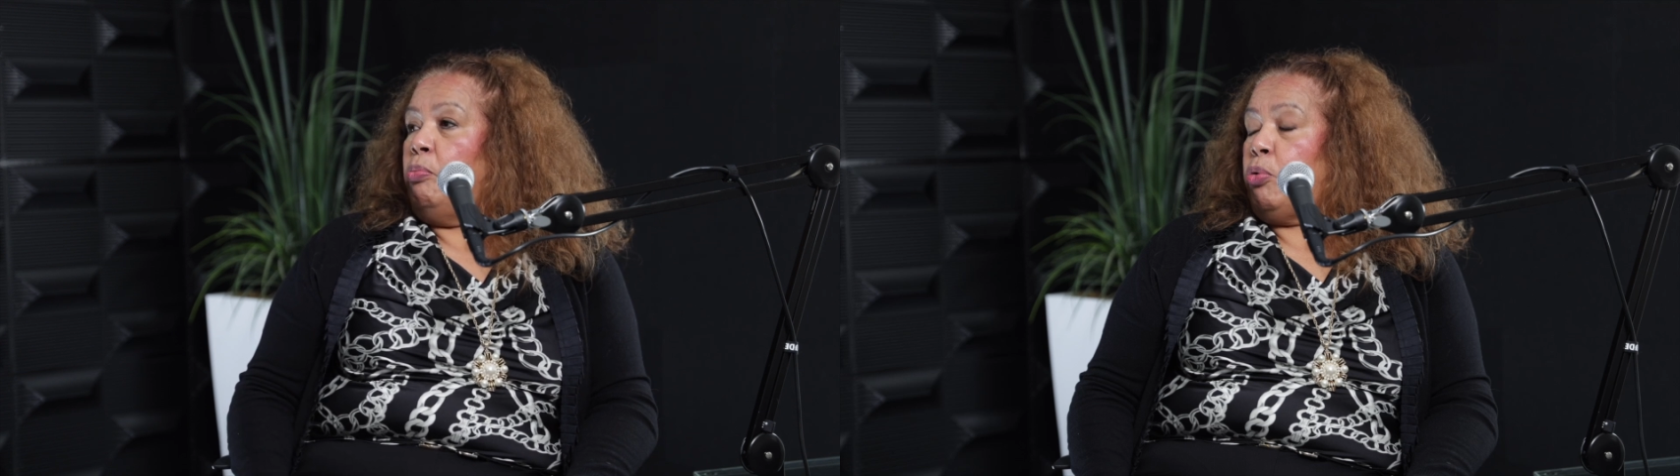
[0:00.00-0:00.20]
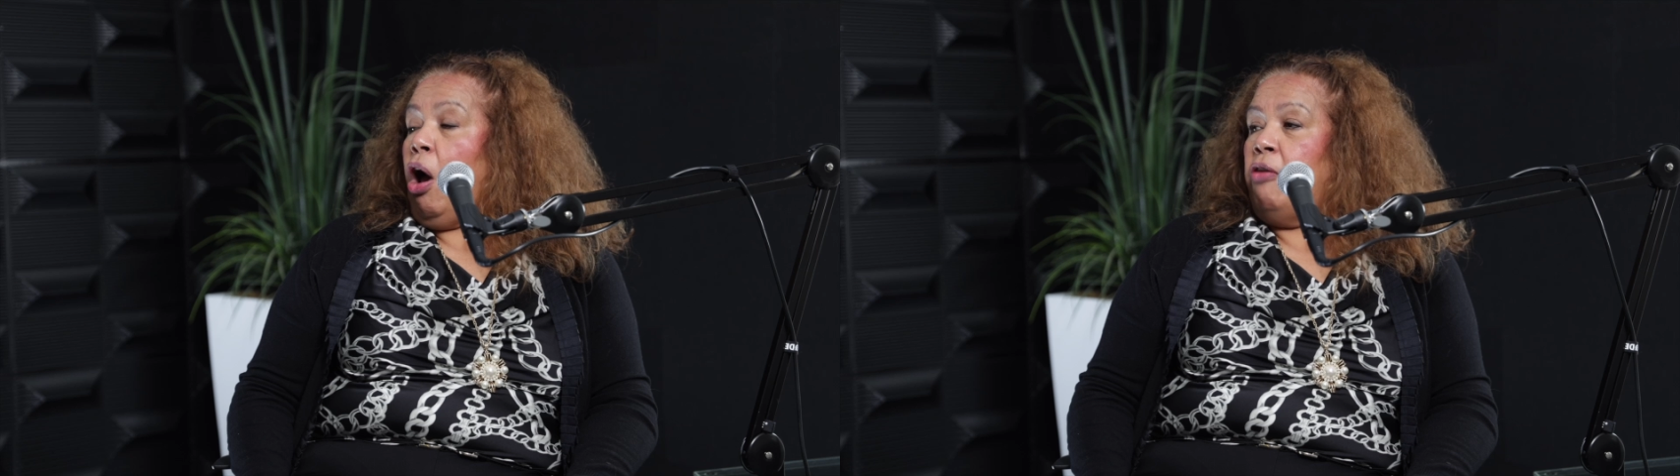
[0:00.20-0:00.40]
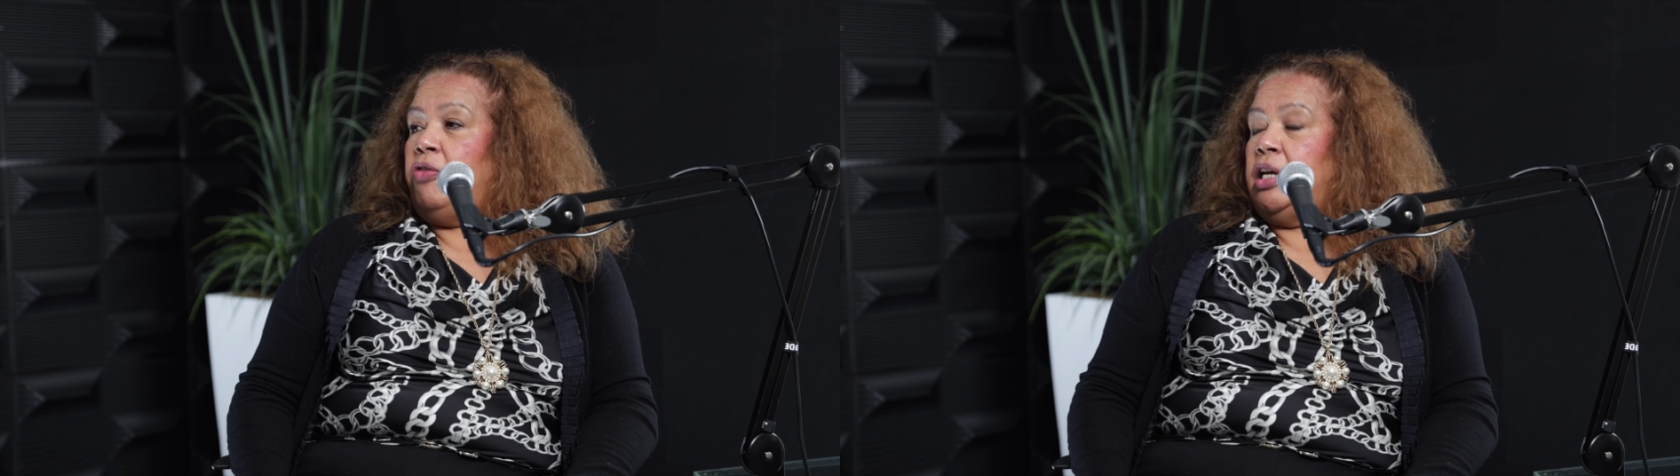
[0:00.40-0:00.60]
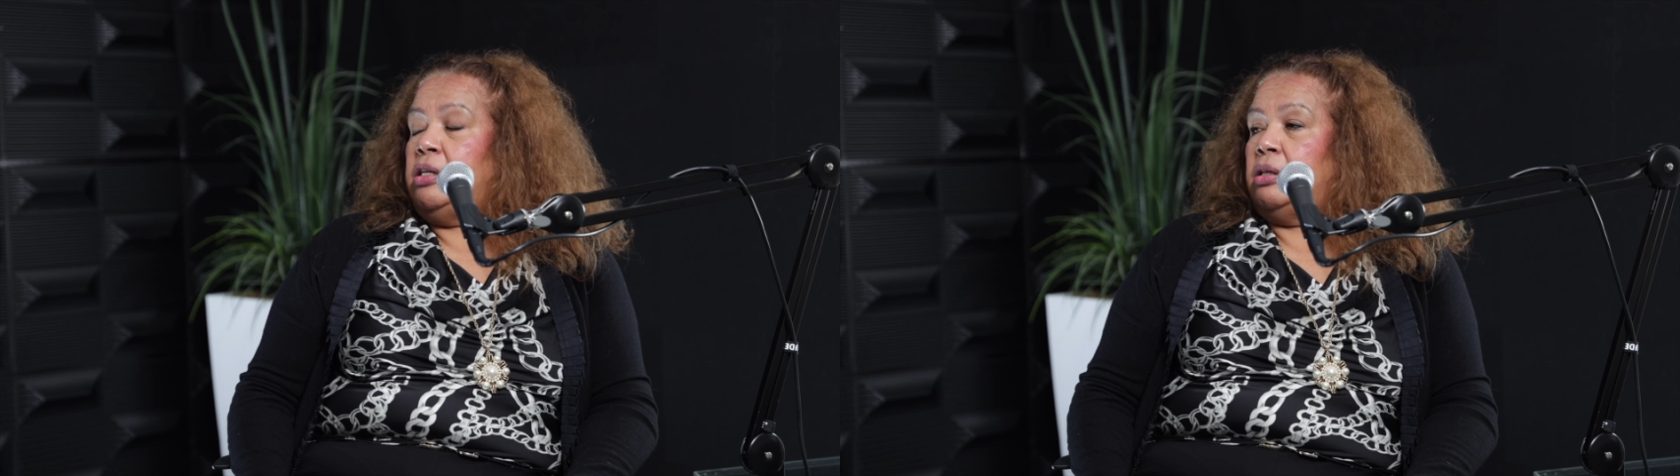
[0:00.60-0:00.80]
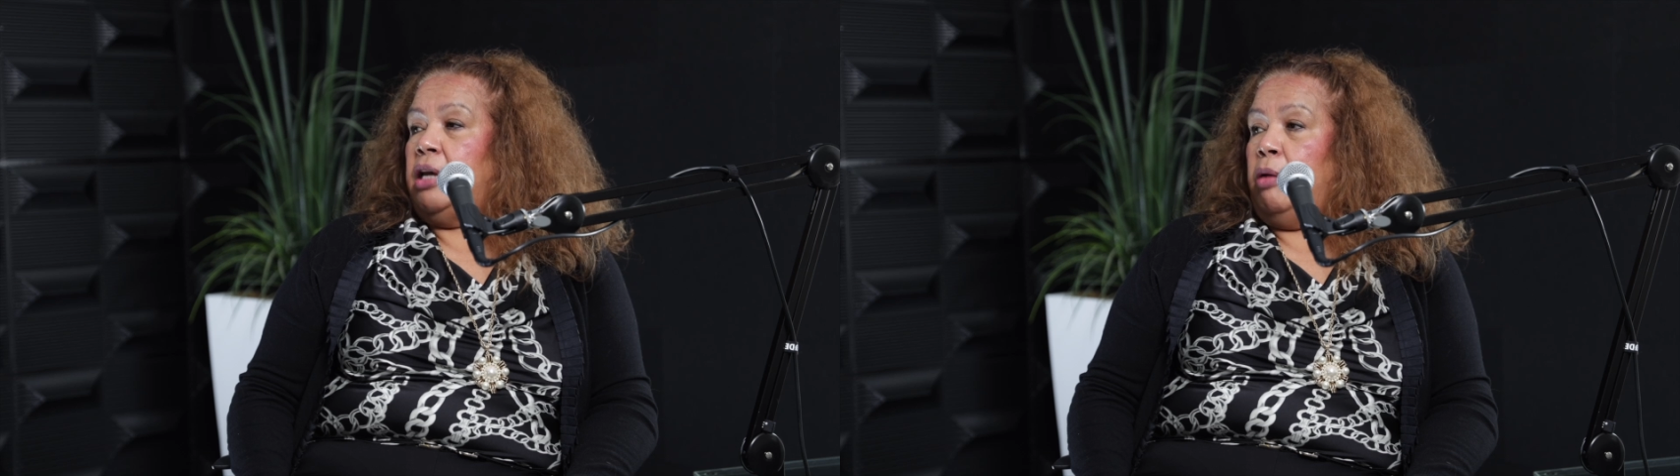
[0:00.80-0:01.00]

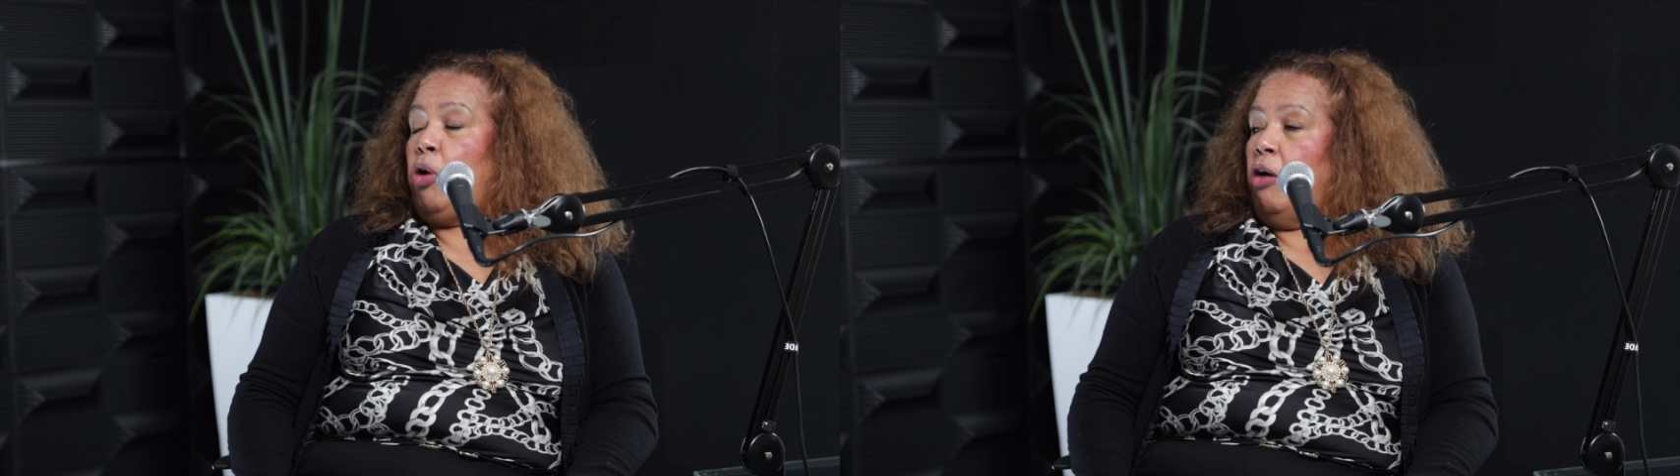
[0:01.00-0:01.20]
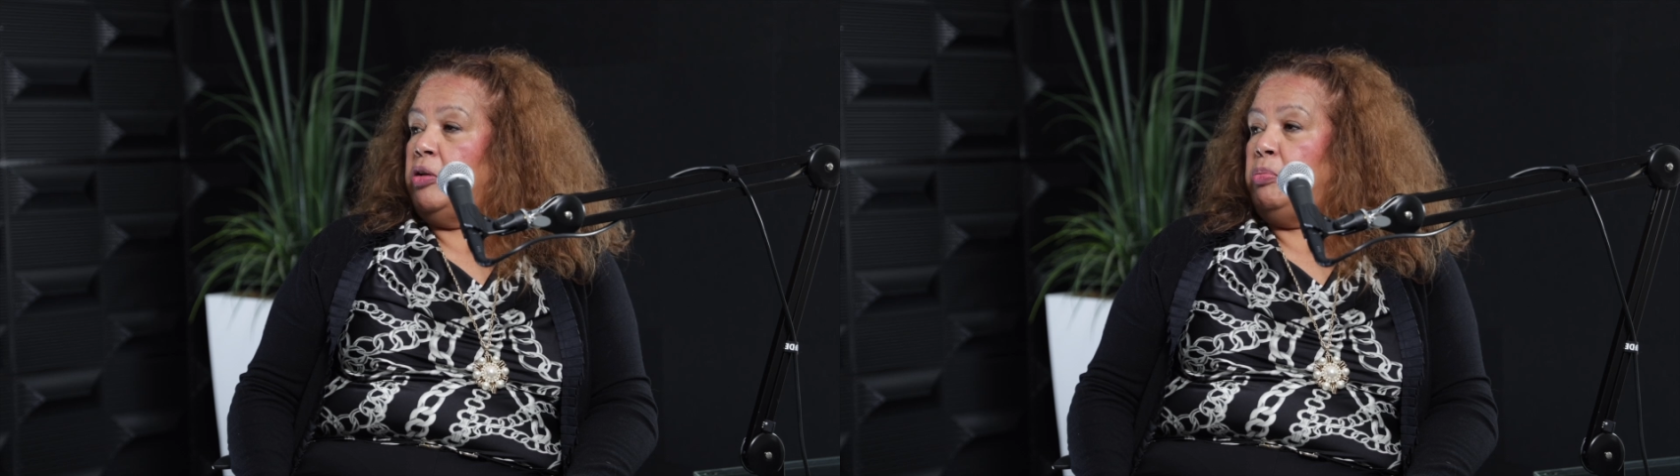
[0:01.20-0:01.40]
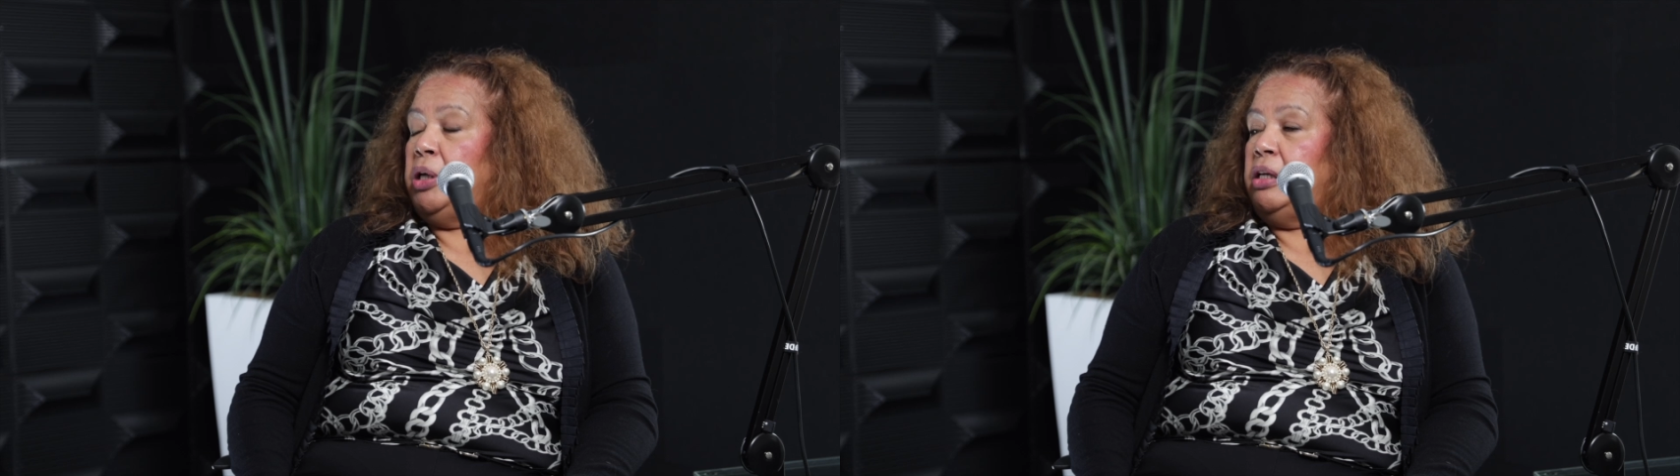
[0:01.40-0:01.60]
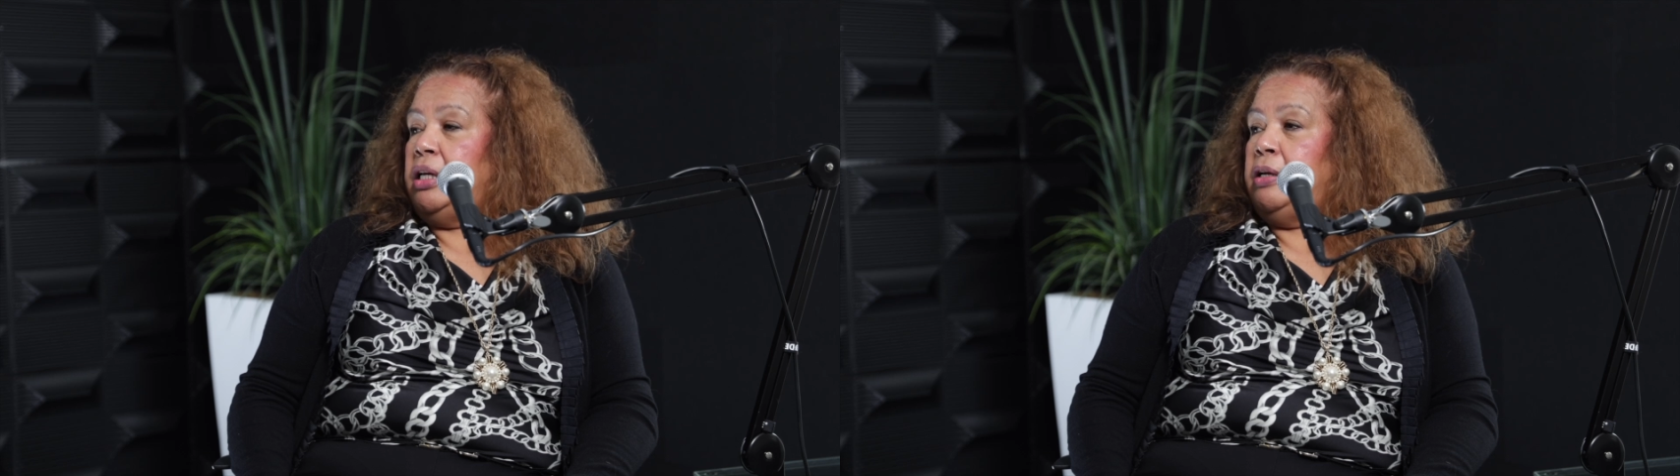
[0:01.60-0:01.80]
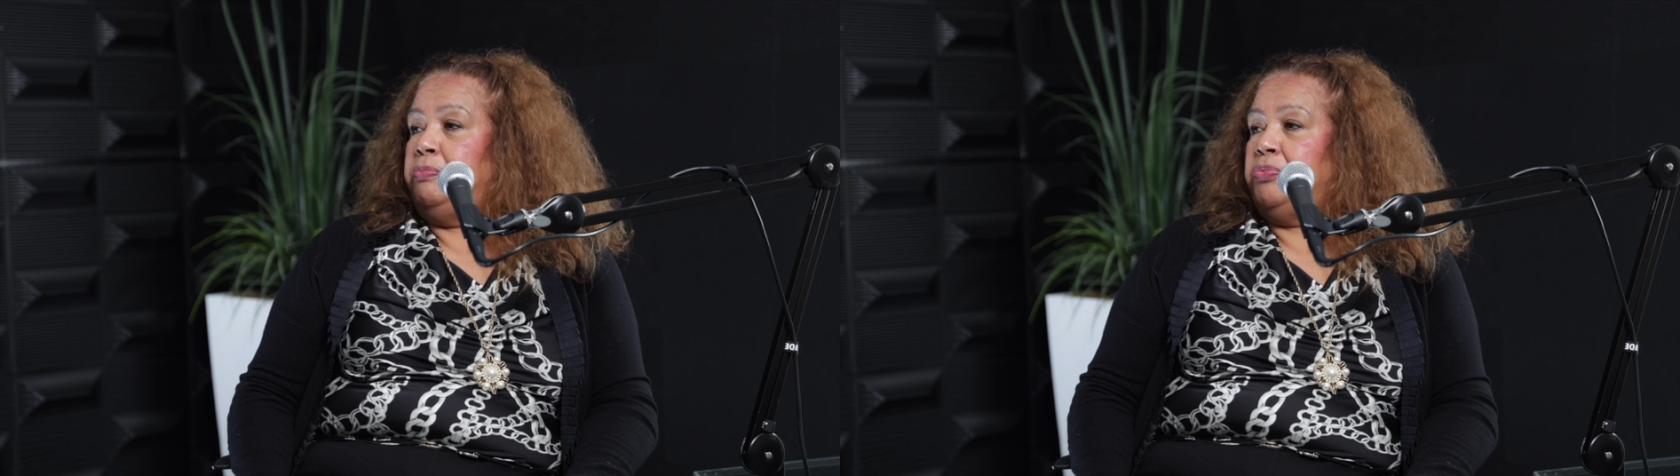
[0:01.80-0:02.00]
profit and
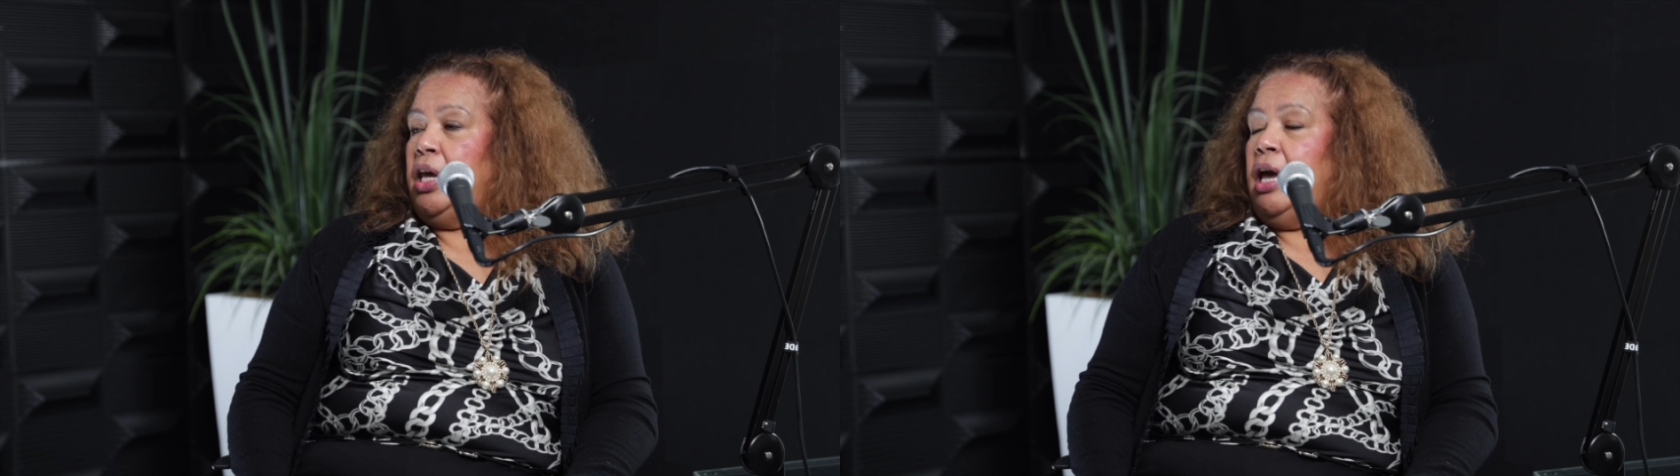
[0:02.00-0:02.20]
profitability.